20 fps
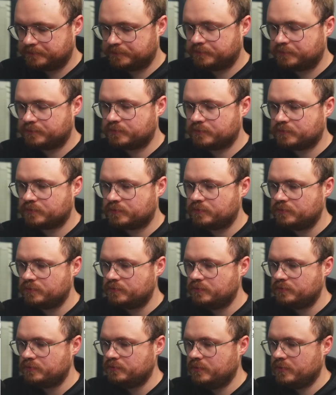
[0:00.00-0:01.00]

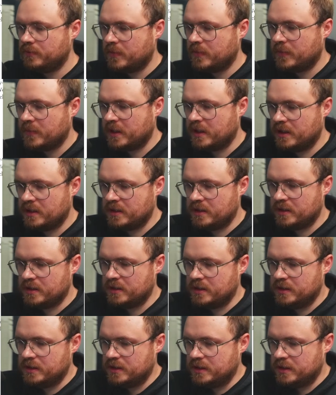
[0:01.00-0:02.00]

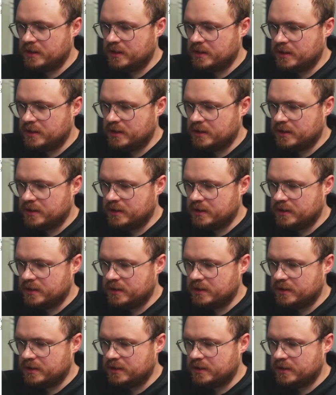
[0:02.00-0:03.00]
(silence)